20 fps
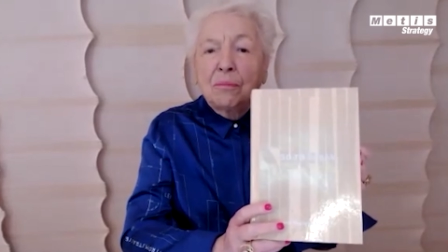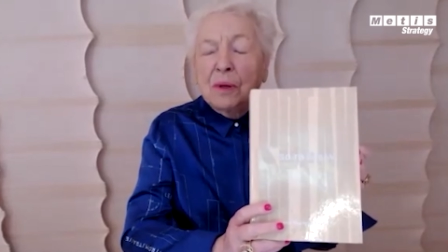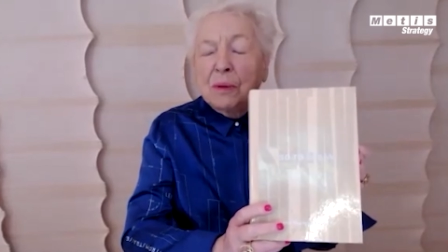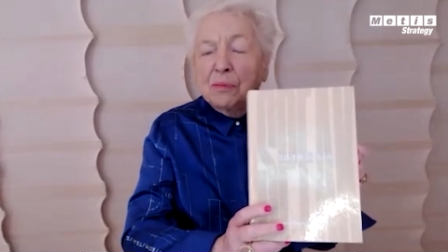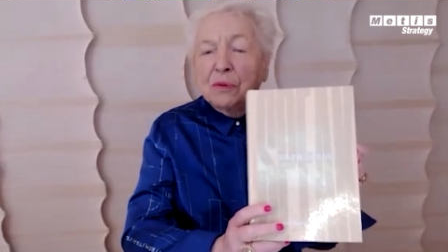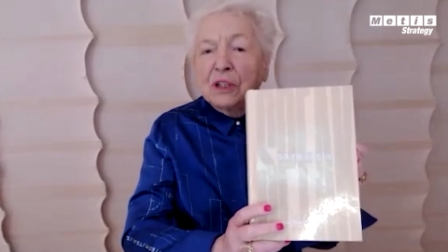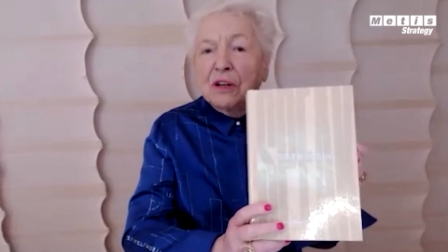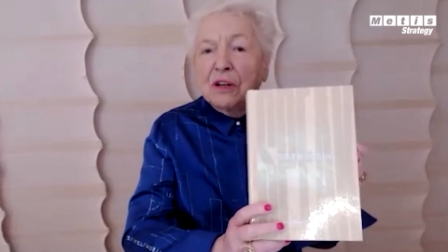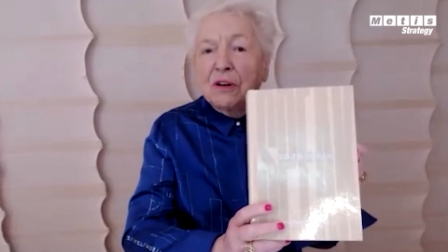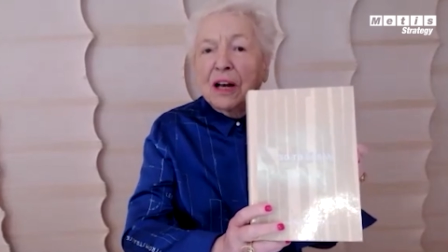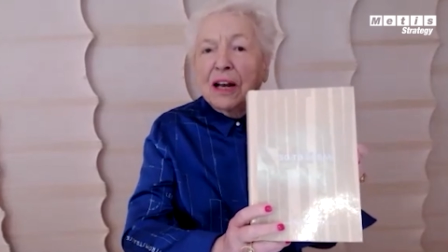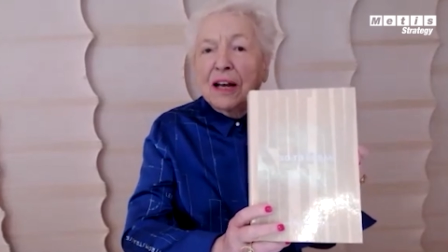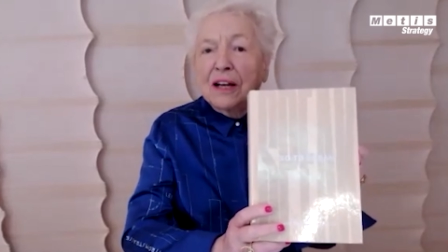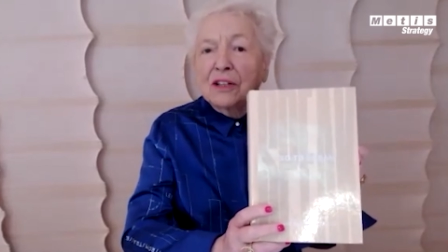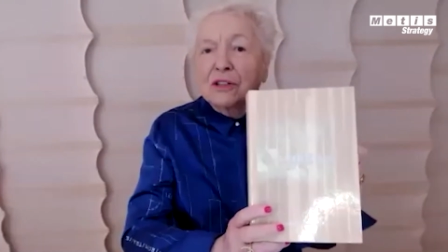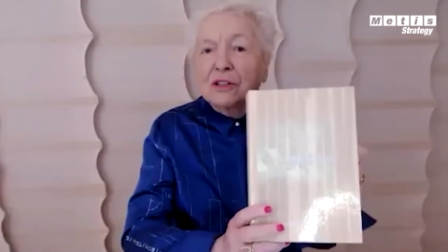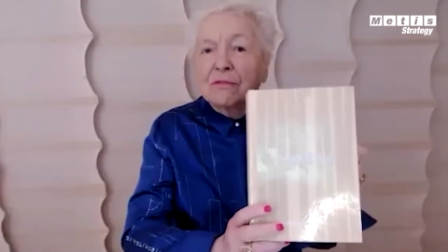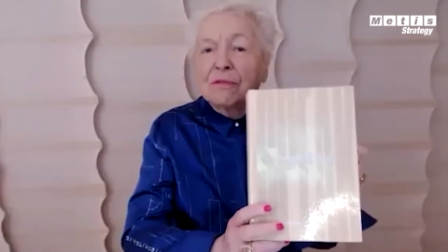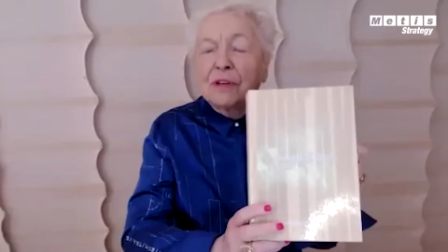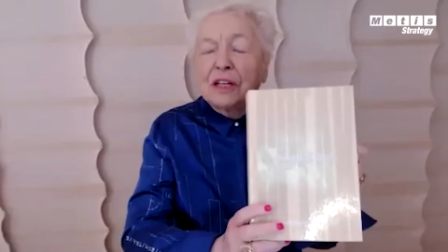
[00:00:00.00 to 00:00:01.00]
People don't
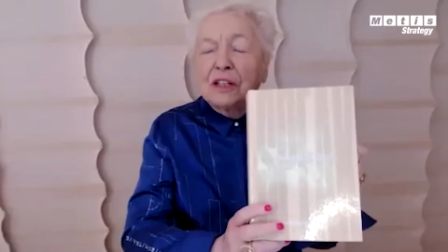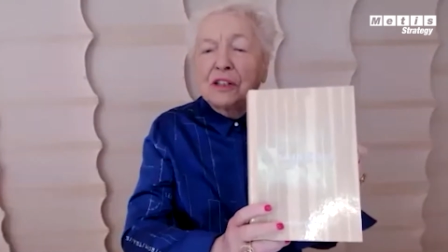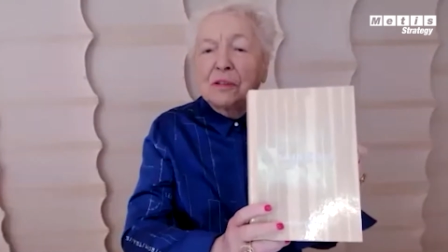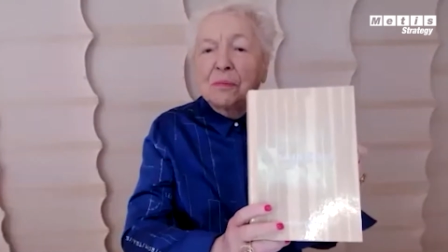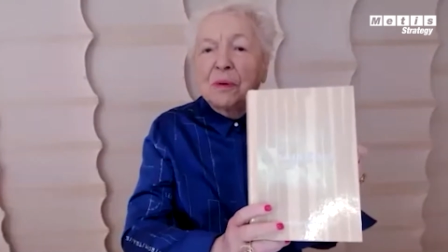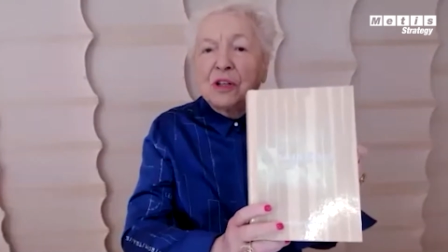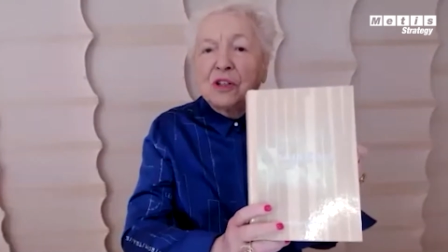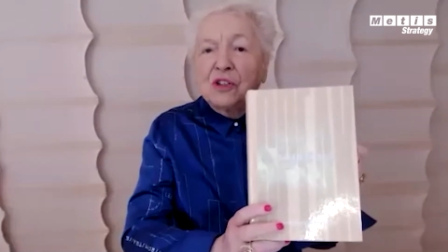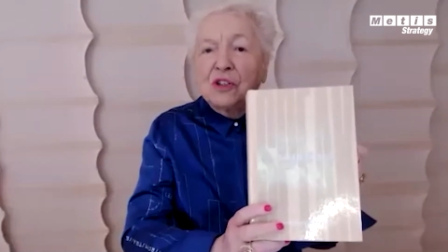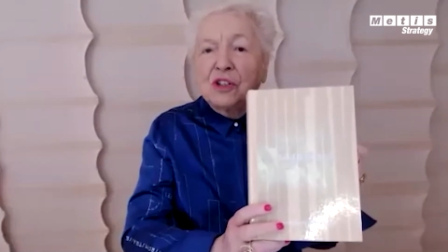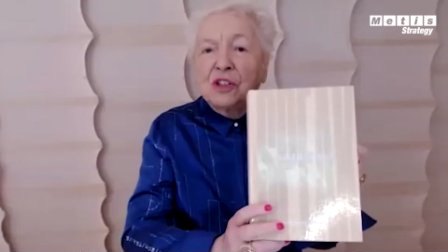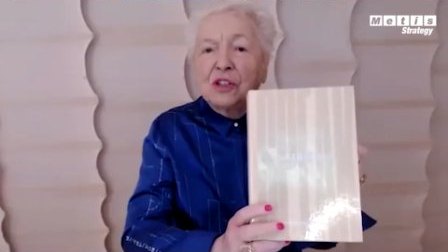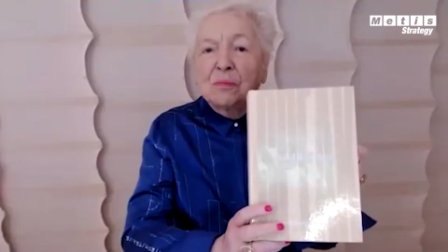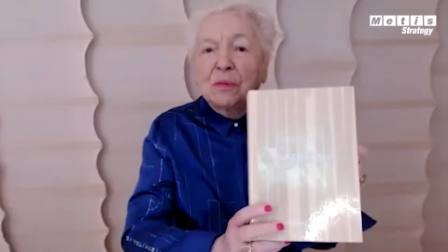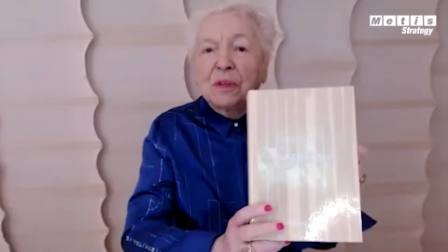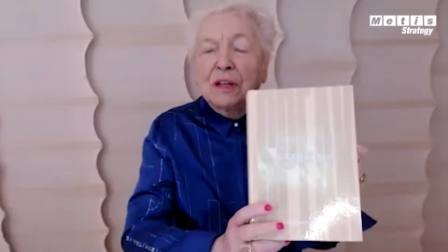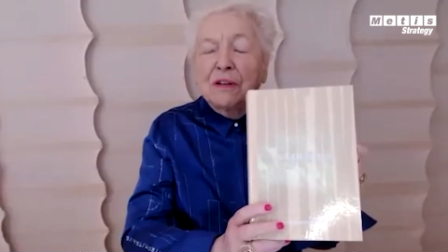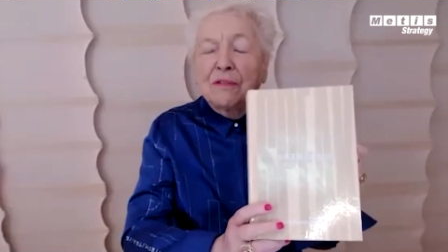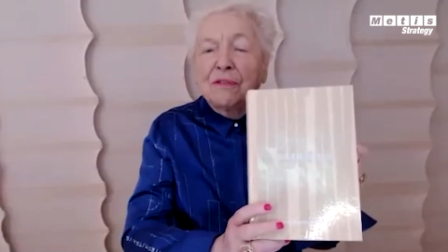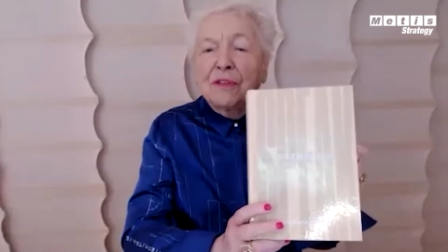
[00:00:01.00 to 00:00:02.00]
like to read speeches,
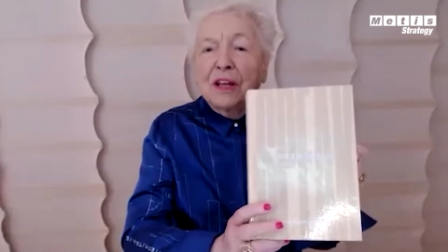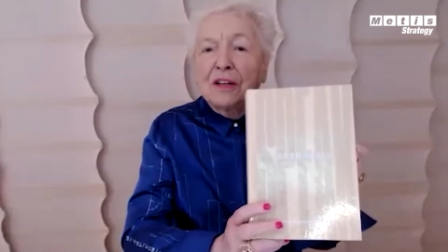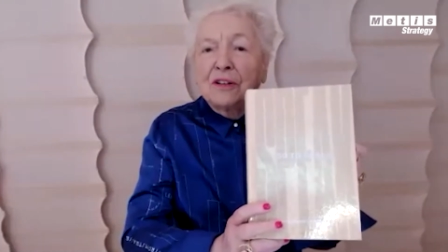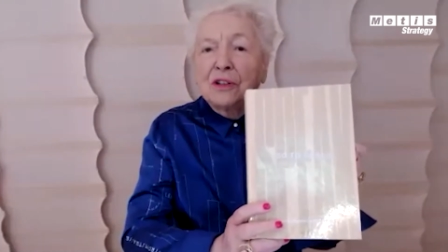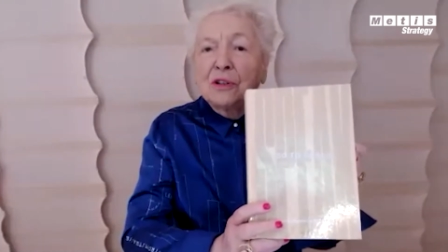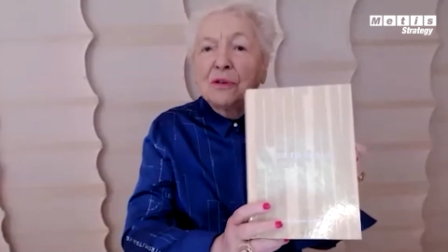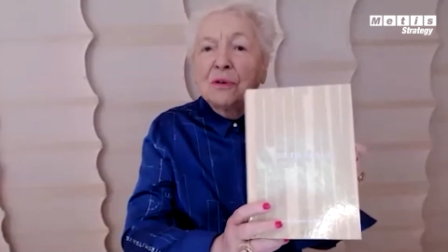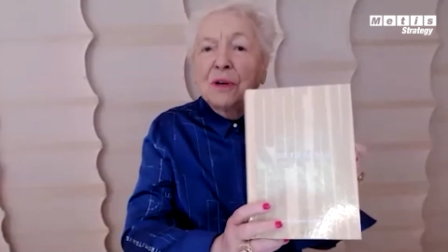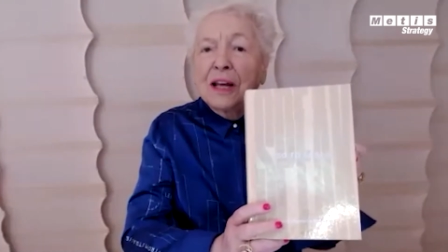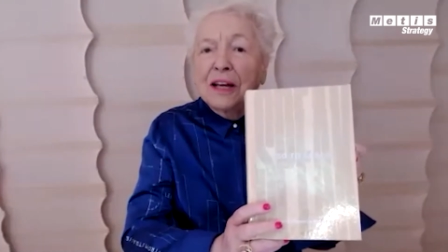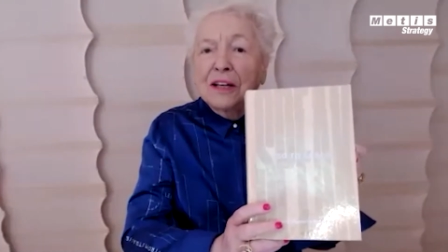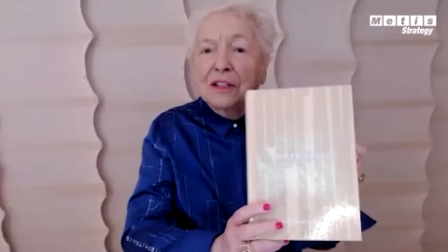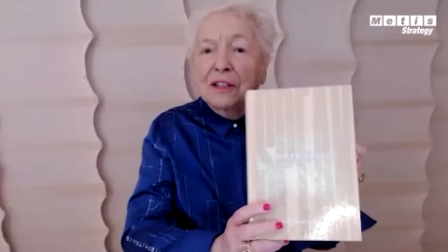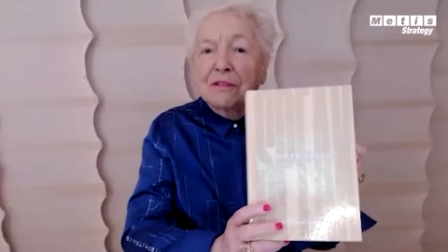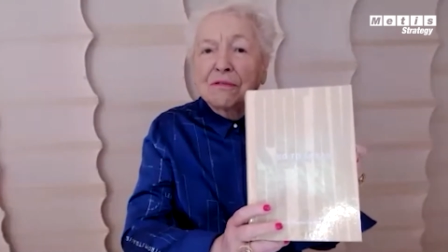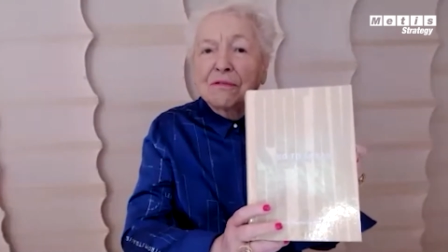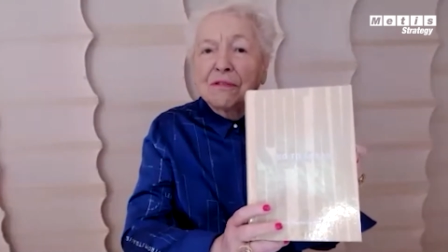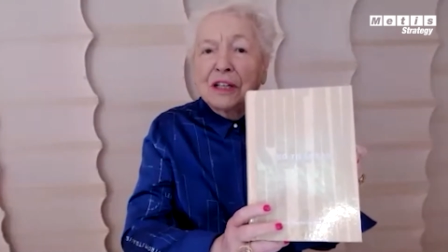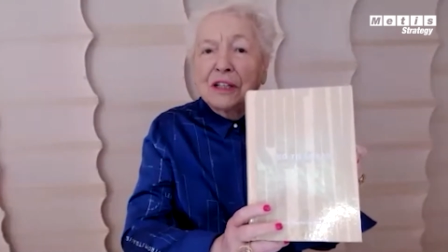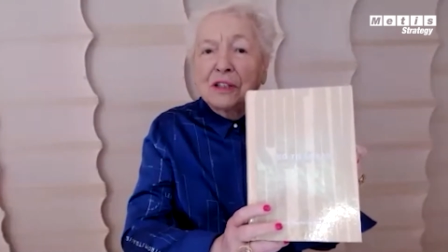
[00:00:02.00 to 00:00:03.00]
but if they do like
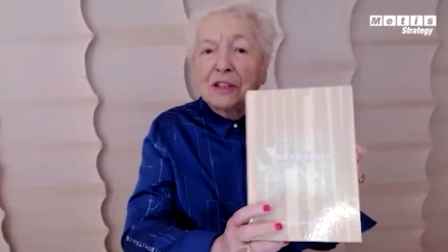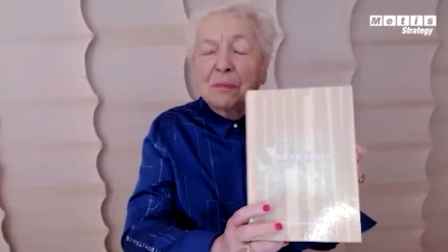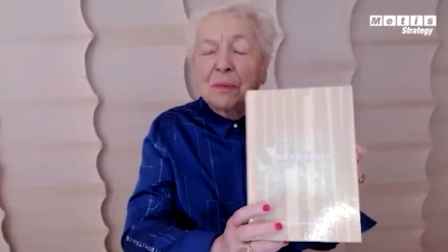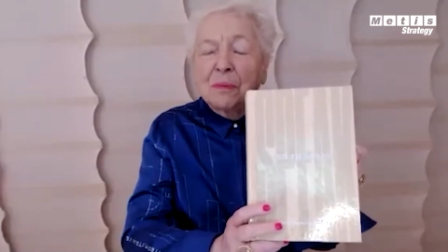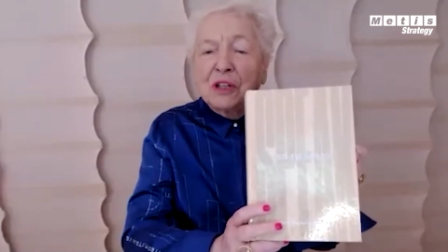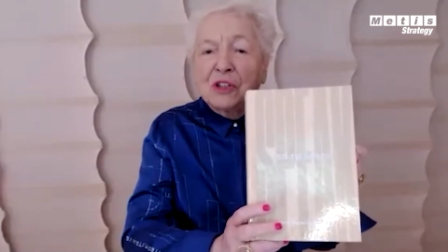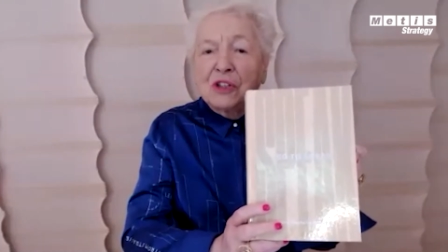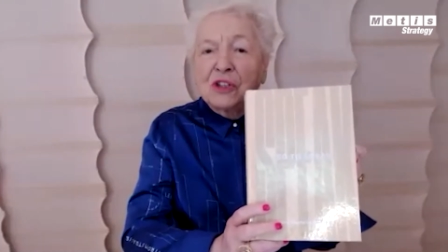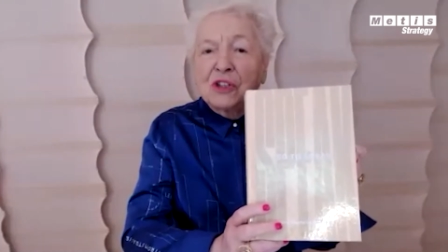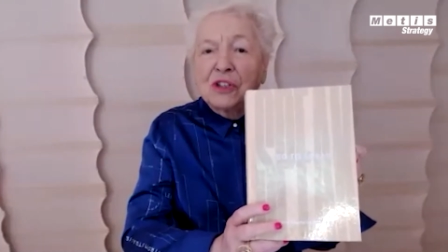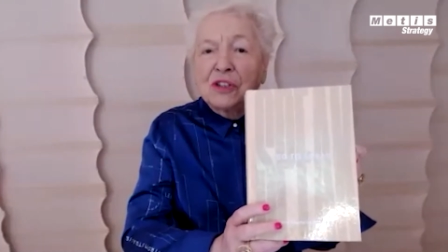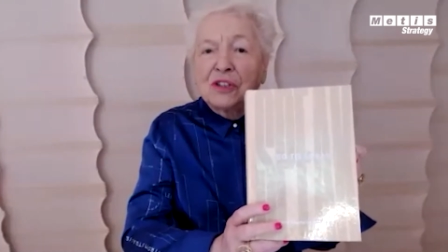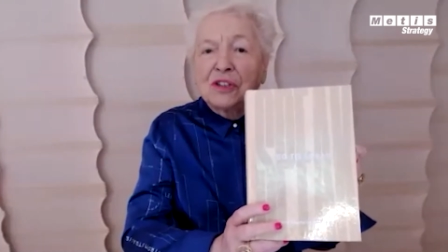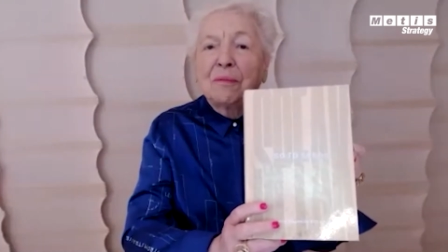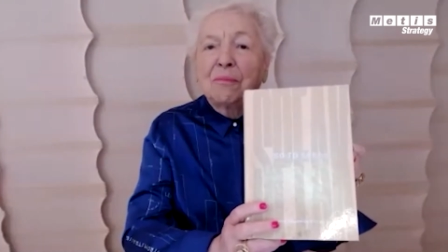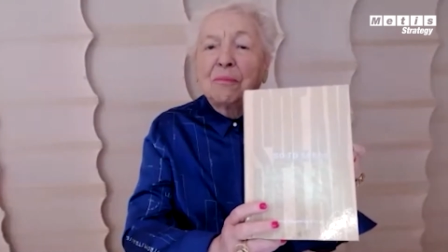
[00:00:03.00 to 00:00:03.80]
to read speeches,